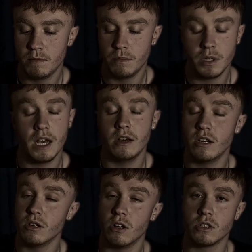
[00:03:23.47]
But yeah, and
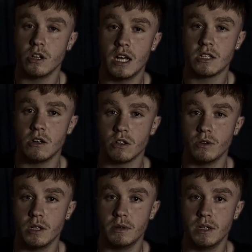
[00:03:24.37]
it'll also last longer
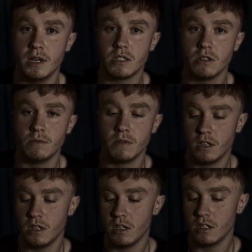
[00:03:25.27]
with it being metal.
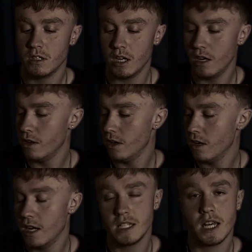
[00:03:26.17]
So
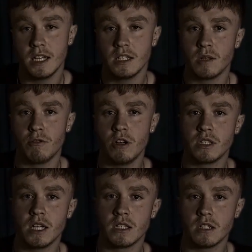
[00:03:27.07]
let's head into the
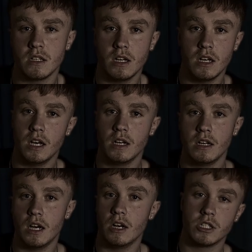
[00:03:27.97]
process and
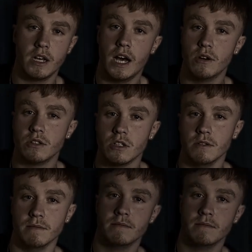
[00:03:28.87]
I'll show you how it's done.